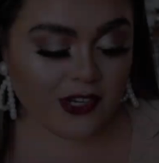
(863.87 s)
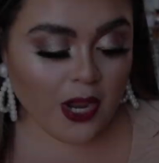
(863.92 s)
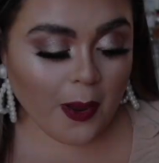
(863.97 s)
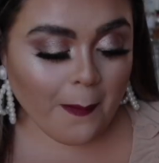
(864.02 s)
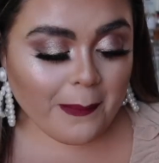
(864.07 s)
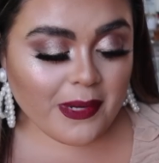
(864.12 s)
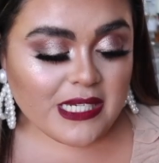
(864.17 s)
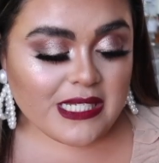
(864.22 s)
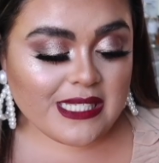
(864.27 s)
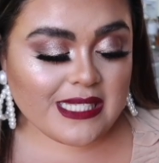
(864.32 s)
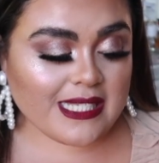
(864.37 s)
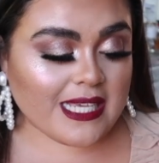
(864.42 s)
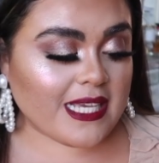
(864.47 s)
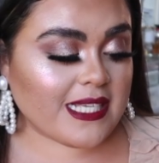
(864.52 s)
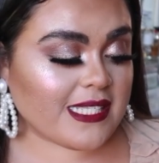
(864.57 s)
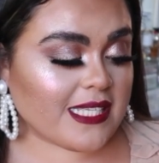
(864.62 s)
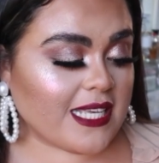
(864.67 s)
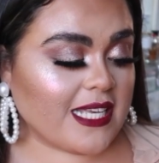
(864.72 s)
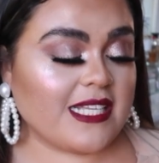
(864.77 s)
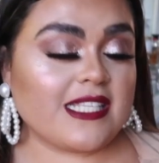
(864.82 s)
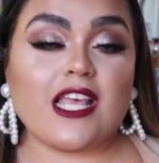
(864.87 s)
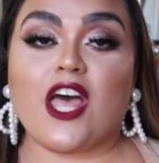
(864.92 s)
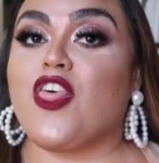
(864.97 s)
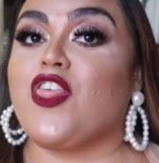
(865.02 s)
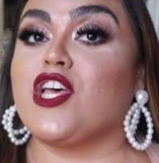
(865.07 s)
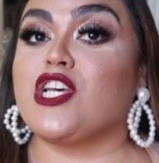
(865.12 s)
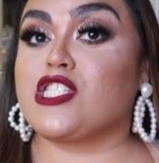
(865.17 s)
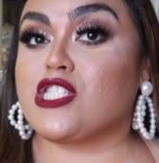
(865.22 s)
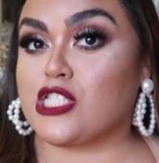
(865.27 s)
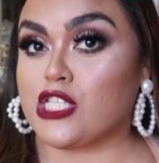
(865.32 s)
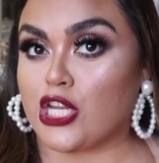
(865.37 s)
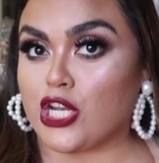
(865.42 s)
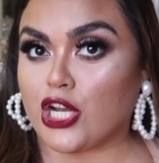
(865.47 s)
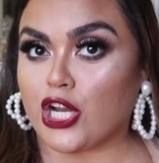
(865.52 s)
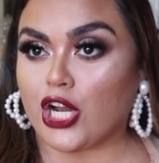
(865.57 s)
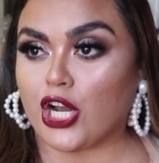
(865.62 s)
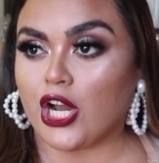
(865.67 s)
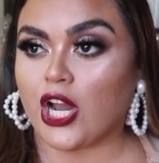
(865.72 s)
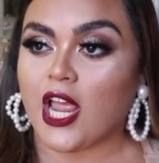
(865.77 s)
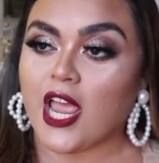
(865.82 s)
Number six is The
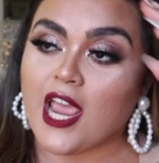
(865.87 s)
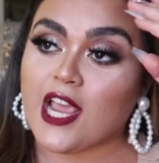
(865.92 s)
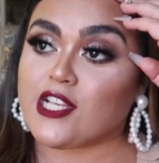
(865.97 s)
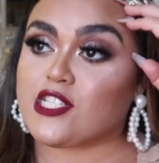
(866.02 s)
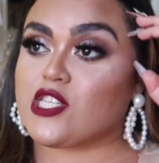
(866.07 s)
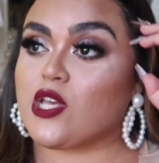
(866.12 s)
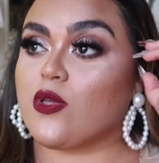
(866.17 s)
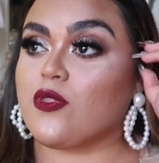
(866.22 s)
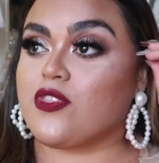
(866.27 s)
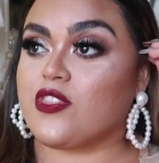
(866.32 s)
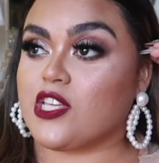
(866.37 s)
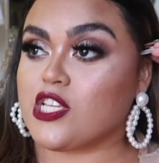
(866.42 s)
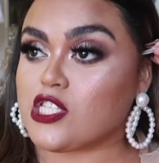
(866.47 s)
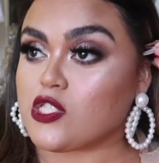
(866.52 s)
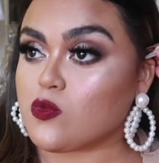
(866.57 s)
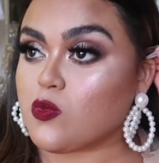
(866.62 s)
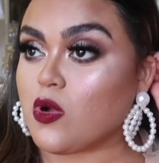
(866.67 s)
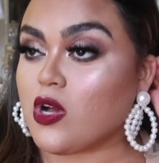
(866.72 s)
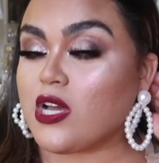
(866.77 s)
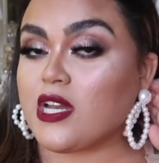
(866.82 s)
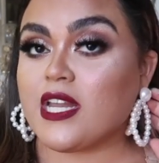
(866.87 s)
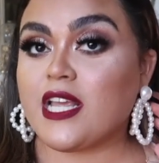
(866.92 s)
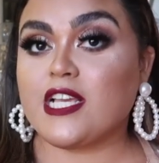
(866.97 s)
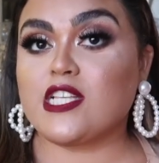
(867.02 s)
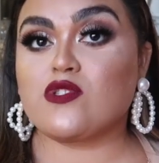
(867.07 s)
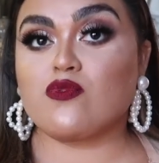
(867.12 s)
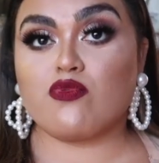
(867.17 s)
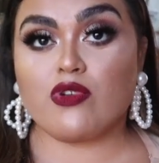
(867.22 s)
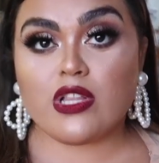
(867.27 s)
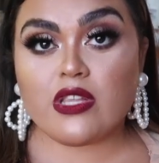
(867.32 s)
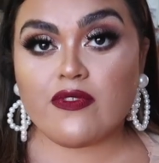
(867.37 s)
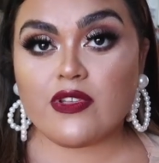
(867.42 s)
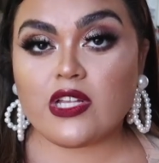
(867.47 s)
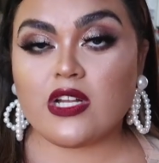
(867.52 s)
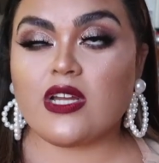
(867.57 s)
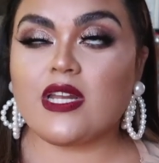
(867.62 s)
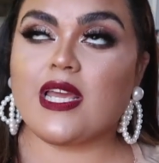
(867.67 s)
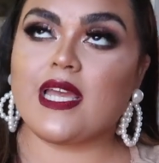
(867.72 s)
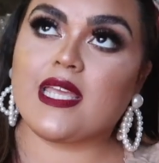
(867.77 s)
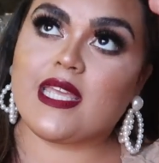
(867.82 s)
Sinner. So this one is really,
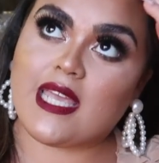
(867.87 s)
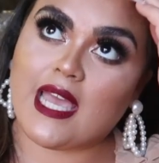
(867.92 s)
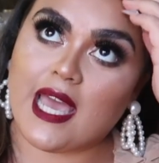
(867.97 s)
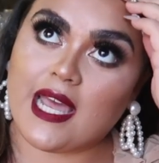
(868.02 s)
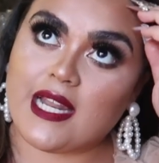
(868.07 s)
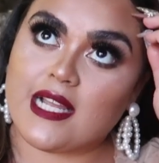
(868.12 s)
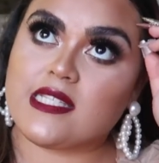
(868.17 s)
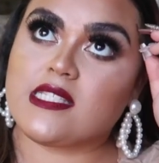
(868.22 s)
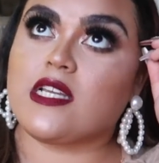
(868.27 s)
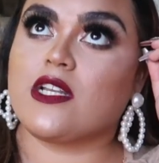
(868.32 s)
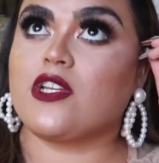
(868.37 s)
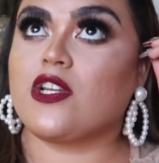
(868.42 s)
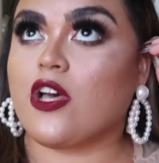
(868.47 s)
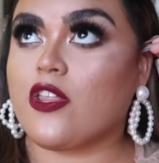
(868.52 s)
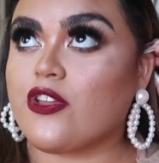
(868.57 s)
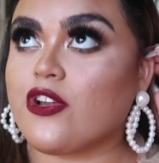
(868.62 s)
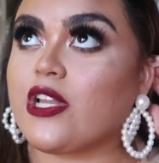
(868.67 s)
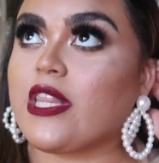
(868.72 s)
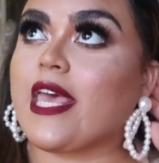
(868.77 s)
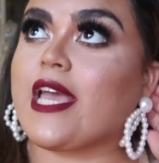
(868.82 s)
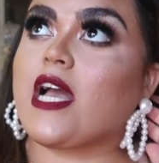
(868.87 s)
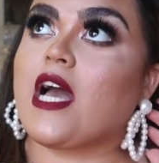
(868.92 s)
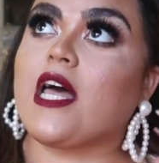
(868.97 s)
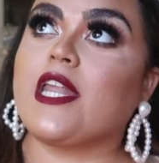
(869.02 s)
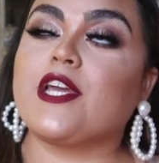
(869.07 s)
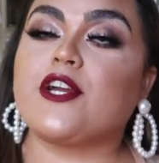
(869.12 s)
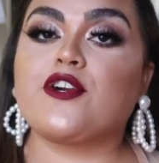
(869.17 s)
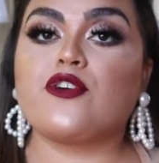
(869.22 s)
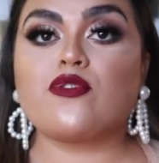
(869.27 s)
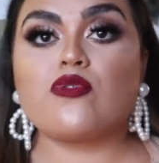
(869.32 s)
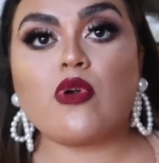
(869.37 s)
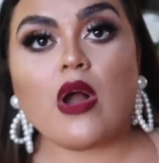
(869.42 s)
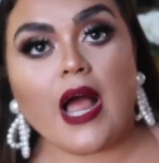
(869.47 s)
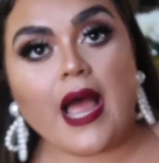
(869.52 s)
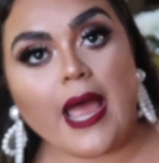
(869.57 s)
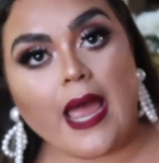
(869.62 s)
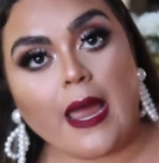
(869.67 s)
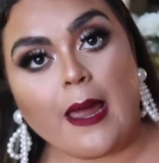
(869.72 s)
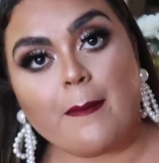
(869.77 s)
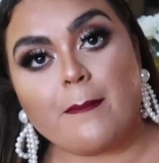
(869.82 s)
really good. Again, it's another like kind of
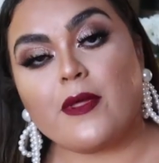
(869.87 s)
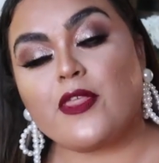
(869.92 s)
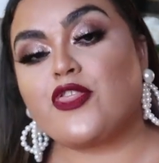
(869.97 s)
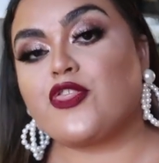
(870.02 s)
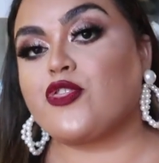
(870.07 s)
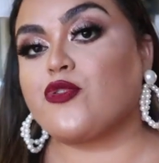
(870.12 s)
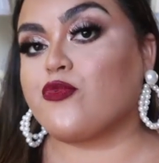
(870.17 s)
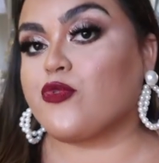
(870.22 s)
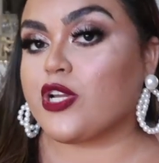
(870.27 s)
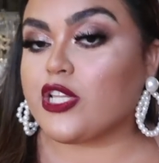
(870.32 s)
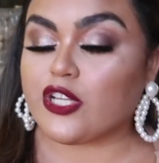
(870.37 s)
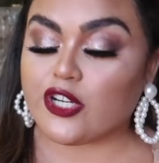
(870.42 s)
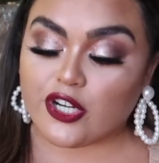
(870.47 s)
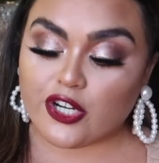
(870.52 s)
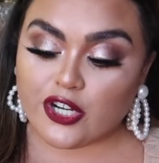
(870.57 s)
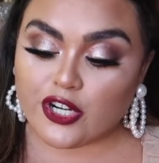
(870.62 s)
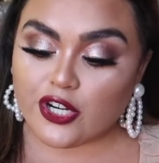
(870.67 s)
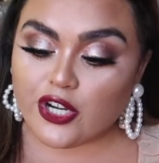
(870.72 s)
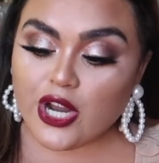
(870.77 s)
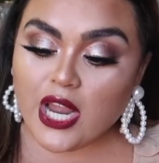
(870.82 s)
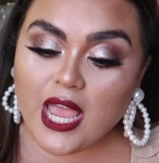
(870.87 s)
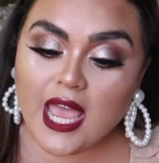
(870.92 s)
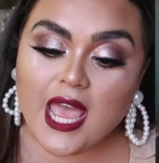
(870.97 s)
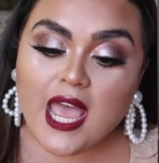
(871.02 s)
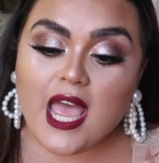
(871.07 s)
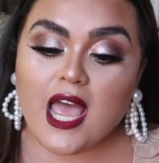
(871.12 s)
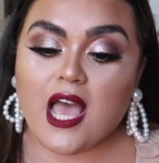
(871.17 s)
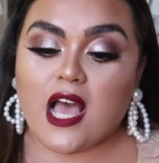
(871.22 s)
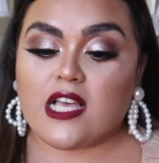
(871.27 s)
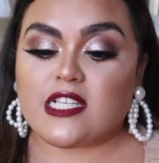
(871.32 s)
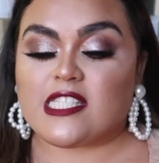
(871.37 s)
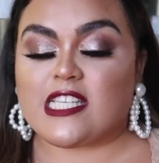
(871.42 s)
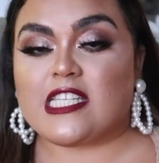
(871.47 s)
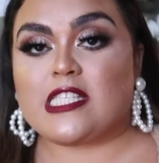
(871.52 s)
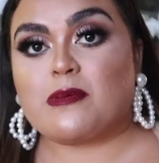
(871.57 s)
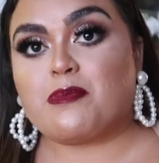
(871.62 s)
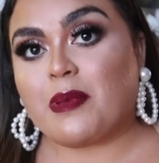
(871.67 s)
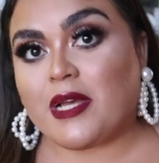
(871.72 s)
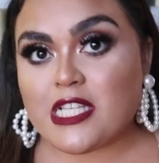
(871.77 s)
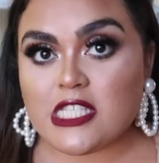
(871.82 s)
crime, thriller,
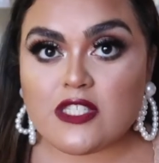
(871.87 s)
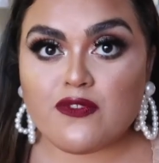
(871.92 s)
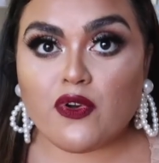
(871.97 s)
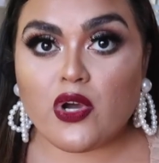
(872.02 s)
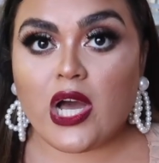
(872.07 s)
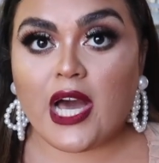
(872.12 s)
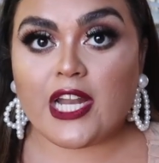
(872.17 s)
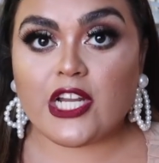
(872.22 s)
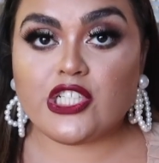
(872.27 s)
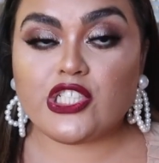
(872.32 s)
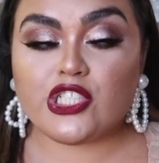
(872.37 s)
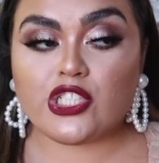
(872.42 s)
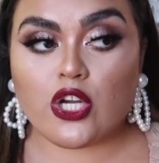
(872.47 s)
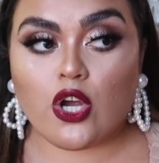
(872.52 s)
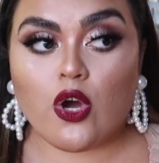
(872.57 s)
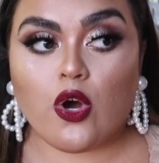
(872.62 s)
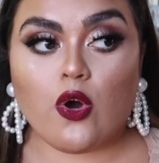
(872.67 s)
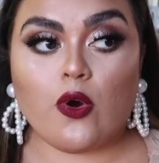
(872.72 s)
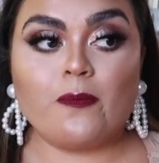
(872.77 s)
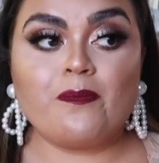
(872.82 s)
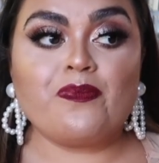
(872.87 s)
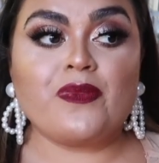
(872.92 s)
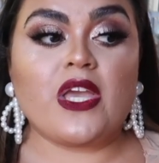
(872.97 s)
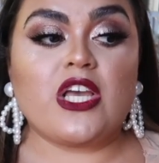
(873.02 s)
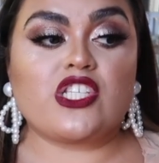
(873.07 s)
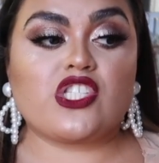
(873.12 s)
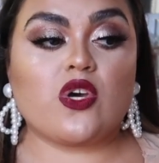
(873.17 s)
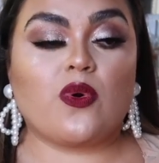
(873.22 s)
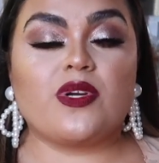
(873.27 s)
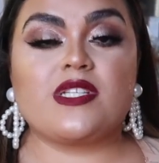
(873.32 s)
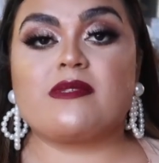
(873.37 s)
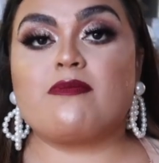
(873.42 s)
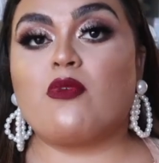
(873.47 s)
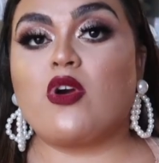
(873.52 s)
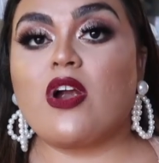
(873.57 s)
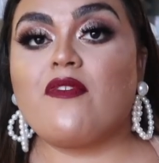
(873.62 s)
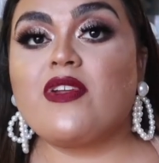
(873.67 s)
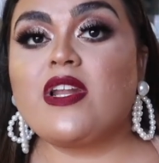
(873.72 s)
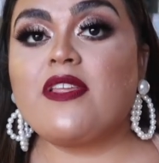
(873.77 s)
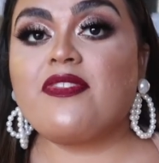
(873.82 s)
suspenseful kind of show. So it's
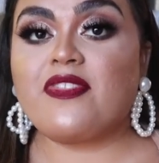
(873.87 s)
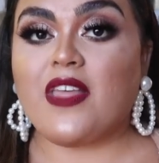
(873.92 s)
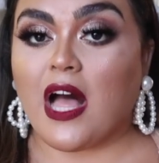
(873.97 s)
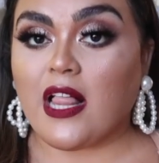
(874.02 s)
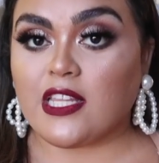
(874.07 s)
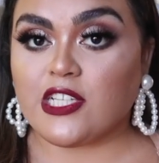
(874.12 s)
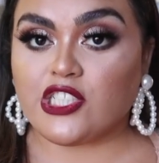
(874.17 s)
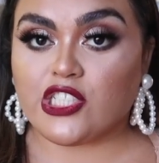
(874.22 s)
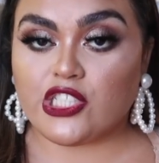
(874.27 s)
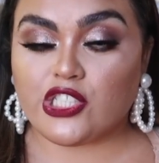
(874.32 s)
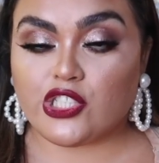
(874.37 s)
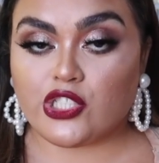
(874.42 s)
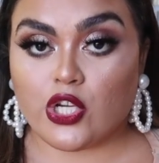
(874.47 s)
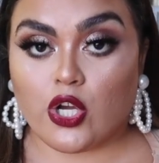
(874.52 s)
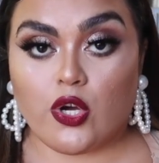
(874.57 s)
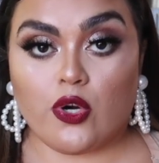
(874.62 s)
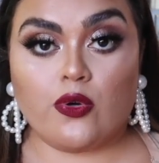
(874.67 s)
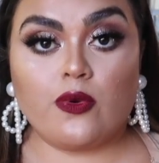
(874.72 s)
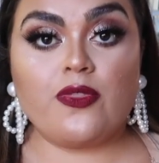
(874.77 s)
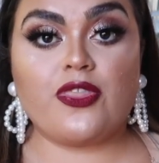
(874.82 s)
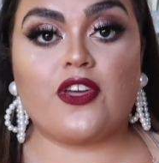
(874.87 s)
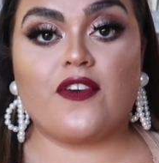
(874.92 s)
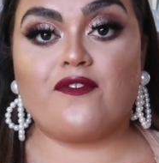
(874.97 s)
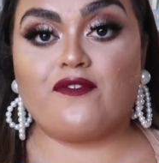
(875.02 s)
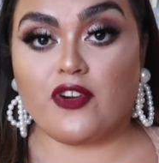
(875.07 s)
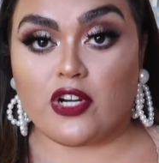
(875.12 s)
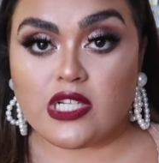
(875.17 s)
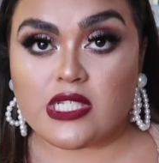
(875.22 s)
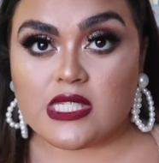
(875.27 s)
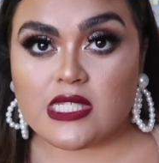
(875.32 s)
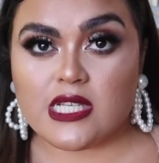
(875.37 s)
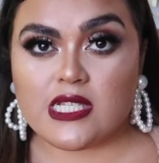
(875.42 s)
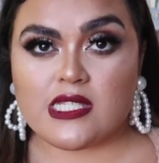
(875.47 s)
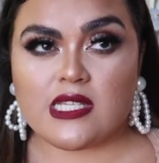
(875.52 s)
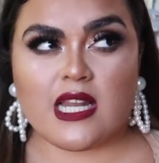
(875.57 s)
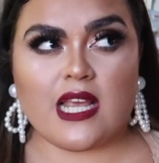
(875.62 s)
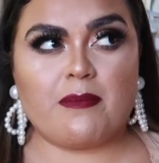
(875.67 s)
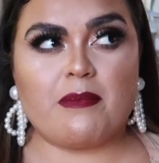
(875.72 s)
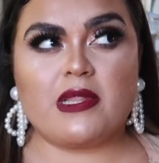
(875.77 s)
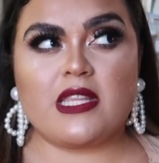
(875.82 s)
more of an anthology show. The first
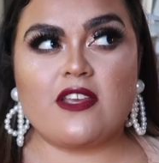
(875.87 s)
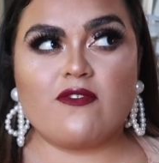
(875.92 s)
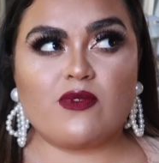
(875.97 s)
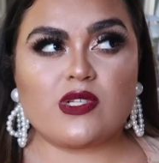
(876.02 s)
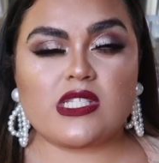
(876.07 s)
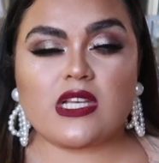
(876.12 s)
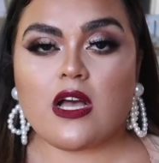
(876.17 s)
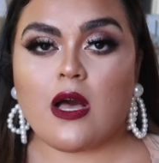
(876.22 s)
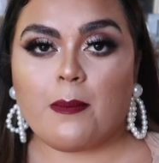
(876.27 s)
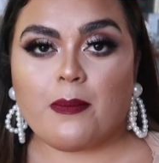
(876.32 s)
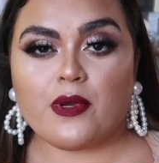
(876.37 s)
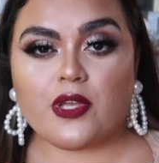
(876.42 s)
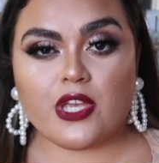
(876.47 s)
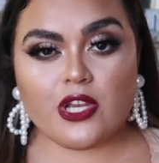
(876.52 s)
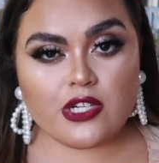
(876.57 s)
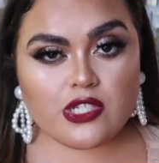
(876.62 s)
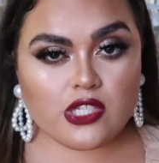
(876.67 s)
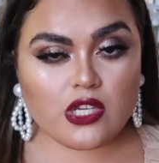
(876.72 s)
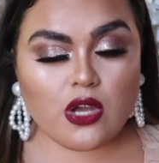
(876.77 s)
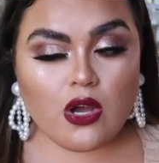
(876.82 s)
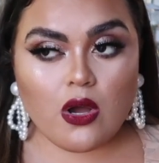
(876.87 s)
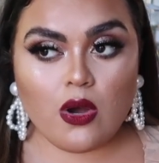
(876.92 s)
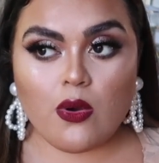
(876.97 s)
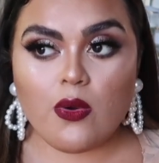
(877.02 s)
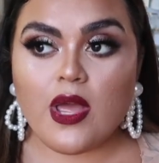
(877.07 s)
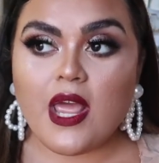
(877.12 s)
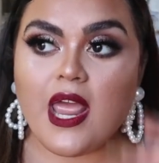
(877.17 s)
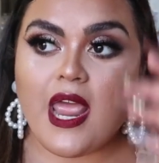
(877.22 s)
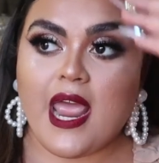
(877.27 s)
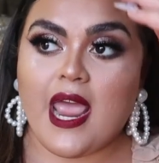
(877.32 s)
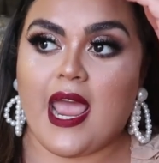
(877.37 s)
season, I believe, was a couple years ago.